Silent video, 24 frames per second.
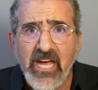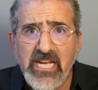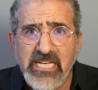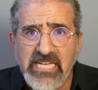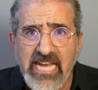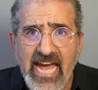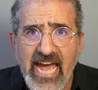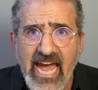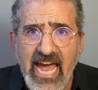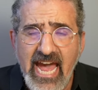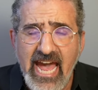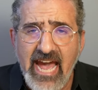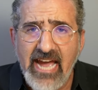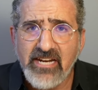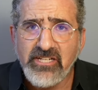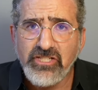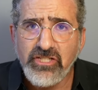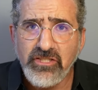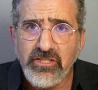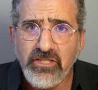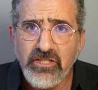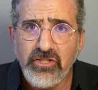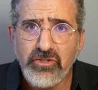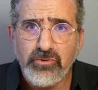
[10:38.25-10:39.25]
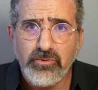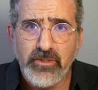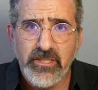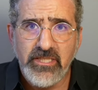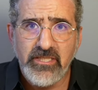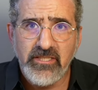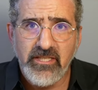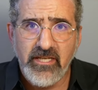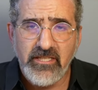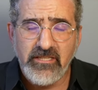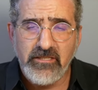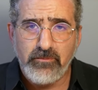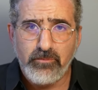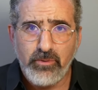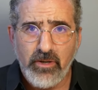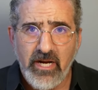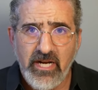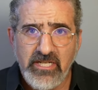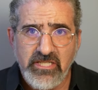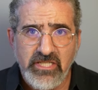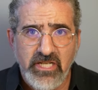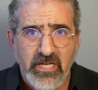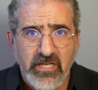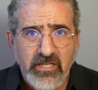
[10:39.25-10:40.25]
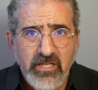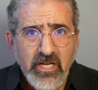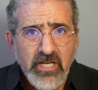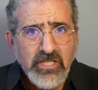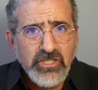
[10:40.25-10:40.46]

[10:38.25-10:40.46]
to actually greenlight the project.